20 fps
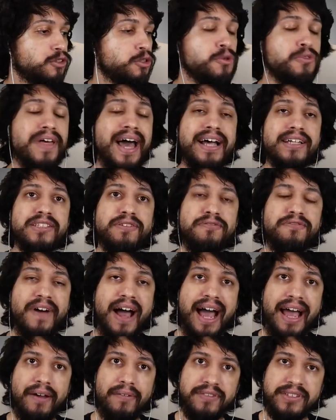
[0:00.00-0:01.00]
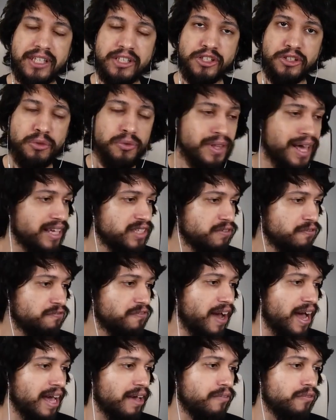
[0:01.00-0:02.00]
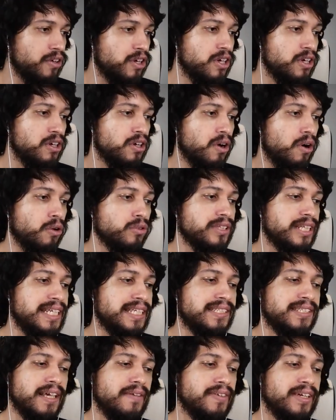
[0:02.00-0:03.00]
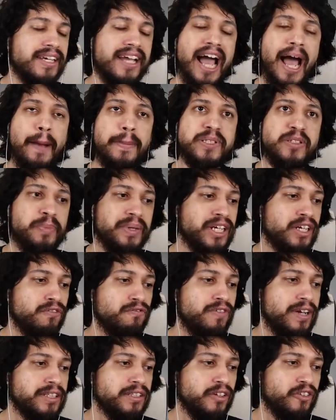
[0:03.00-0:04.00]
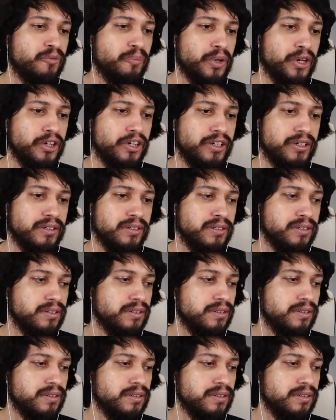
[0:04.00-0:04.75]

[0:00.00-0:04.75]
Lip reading: since 2005, only 7 cops have been convicted of murder.